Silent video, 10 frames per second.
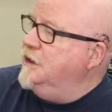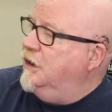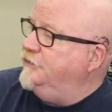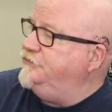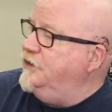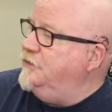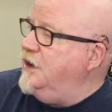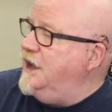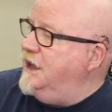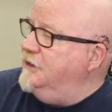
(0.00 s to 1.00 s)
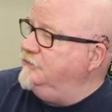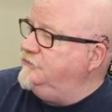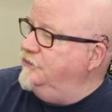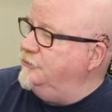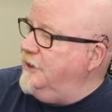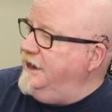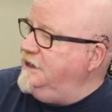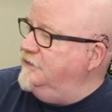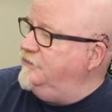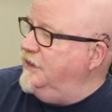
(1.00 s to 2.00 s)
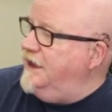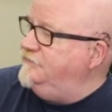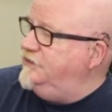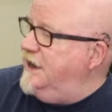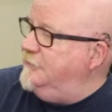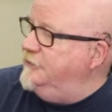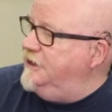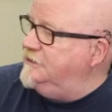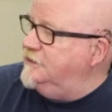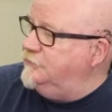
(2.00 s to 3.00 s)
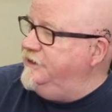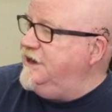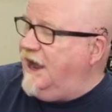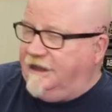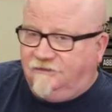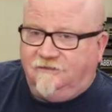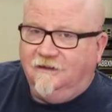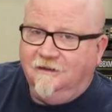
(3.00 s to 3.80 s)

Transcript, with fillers: Also, uh, to the right of the live chat where you get the three dots,